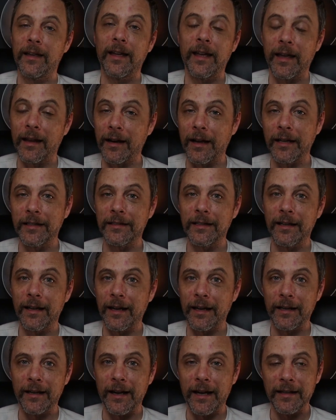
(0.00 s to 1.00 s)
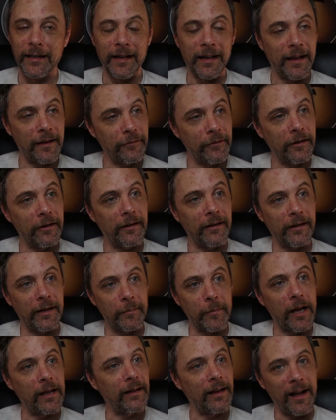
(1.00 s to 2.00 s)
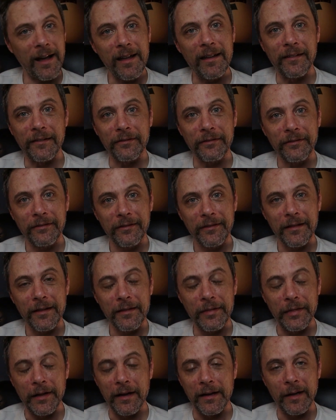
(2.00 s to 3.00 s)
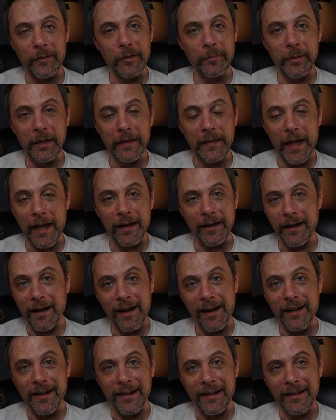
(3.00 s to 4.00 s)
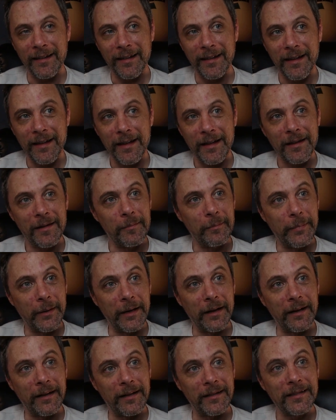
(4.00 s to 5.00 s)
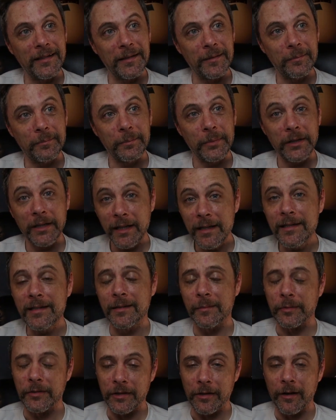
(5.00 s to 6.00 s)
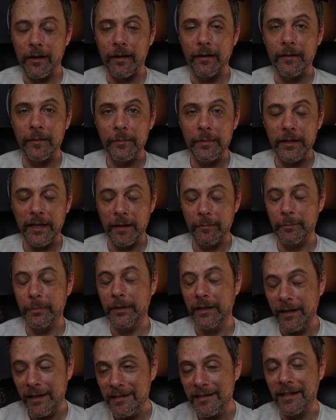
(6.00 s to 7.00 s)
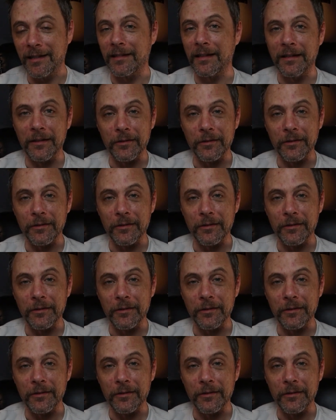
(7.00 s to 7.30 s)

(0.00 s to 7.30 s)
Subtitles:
And I never in my life thought I would be that guy. But please subscribe and please hit the